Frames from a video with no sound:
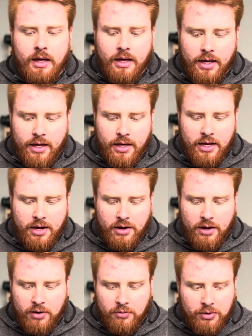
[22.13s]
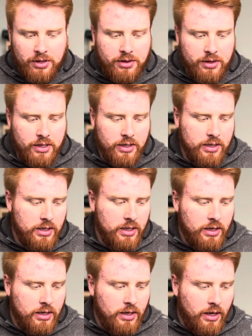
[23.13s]
and I really think
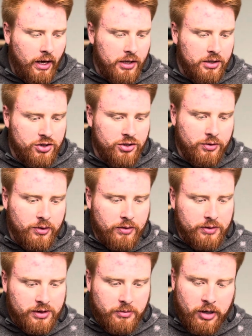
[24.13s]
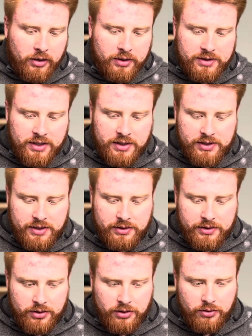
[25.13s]
as shooters and American
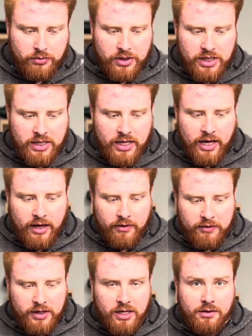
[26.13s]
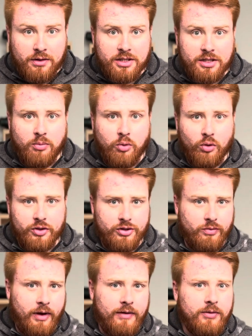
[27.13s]
citizens, you need to have kit that supports your
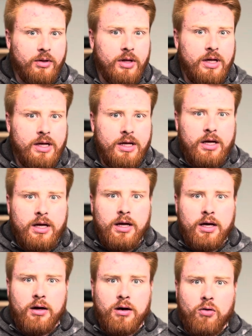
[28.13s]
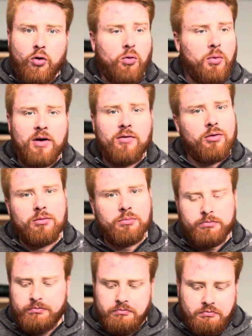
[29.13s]
rifle or whatever
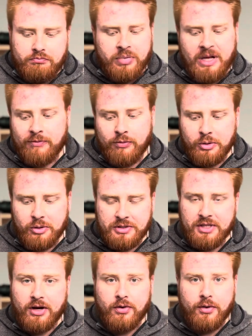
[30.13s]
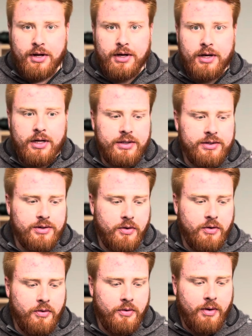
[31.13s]
platform you decide to run.
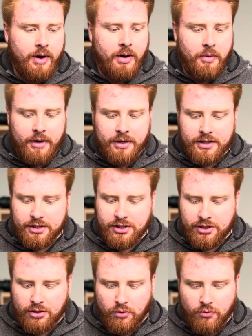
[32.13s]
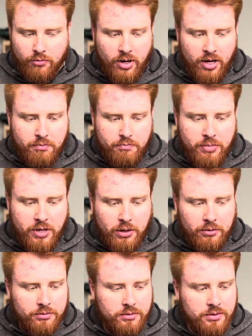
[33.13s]
So I wanted to just go over my
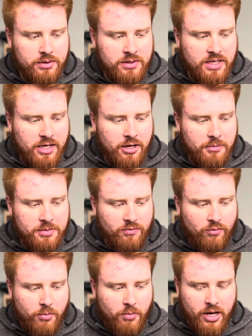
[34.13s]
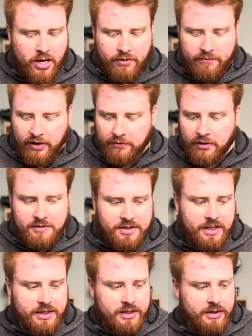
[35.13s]
belt setups for my
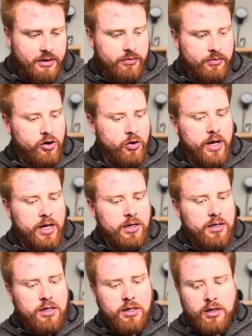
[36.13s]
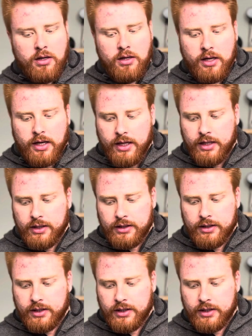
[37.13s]
5.56 and 308, and